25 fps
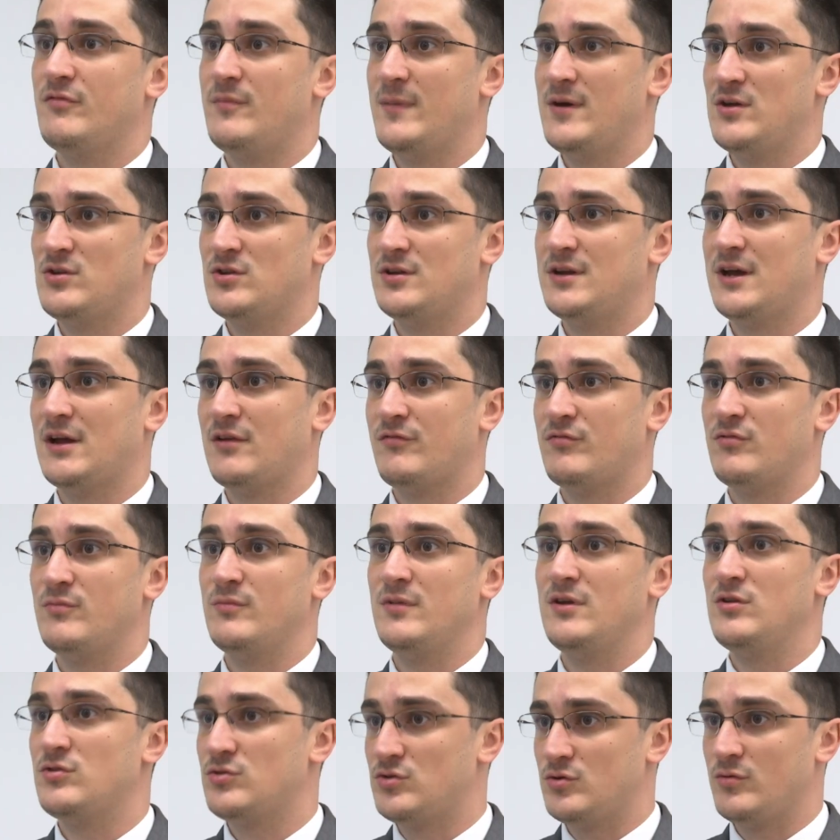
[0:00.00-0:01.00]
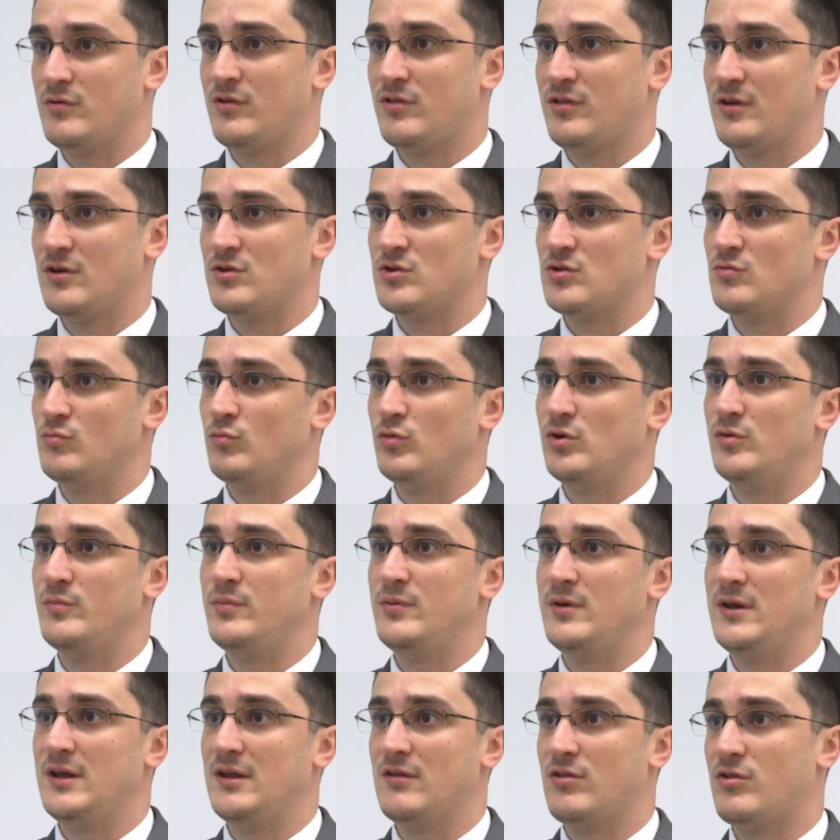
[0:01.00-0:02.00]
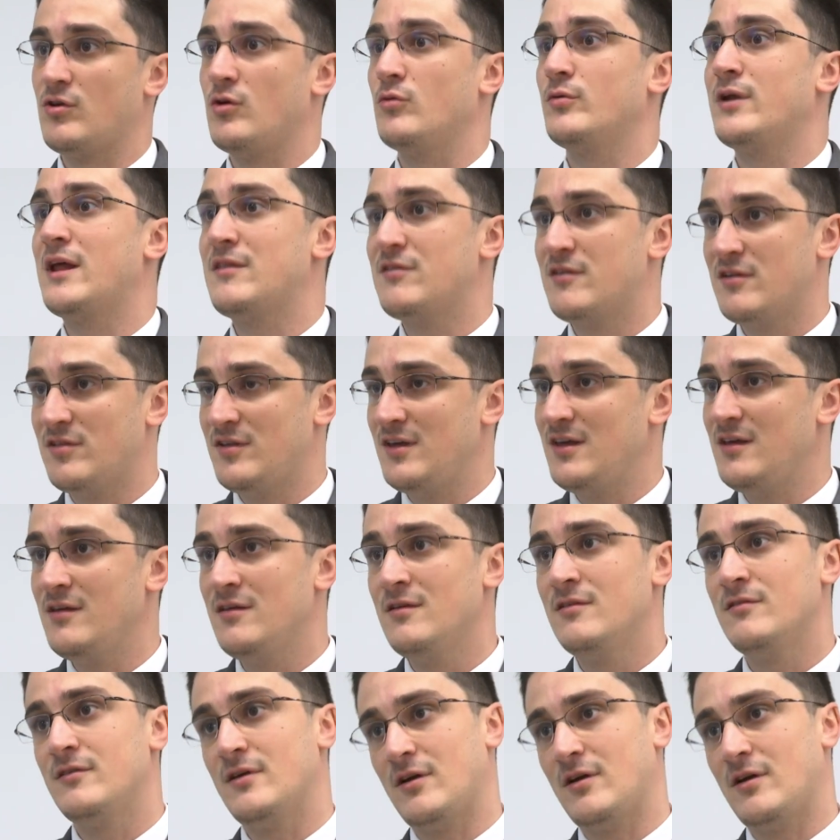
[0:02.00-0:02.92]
of Information Act from each jurisdiction will be its own entity.